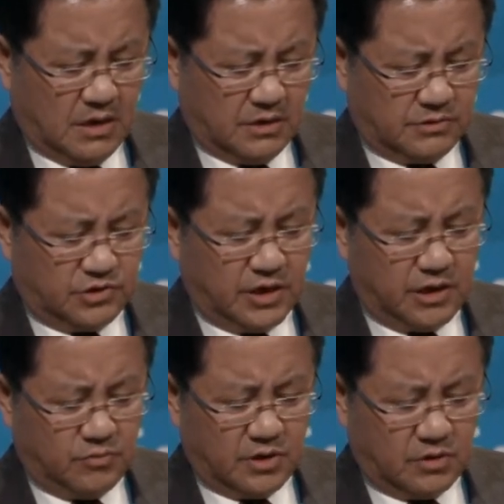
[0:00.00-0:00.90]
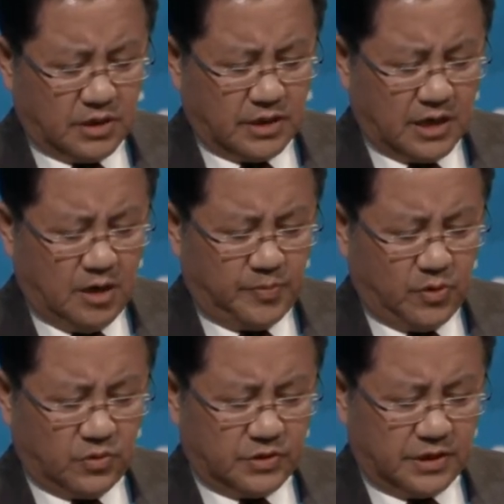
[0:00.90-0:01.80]
So China will
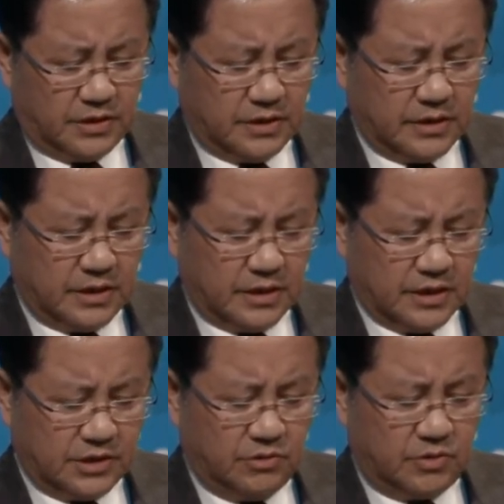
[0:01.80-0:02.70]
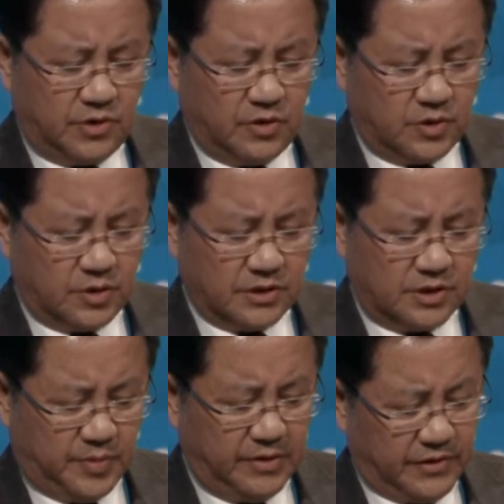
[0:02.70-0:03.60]
uphold the Silk Road
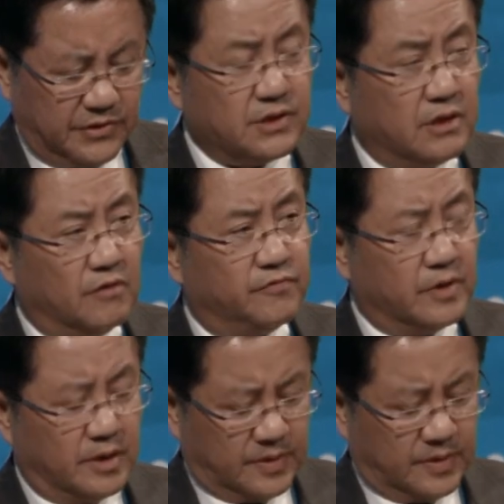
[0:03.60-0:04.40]
spirit of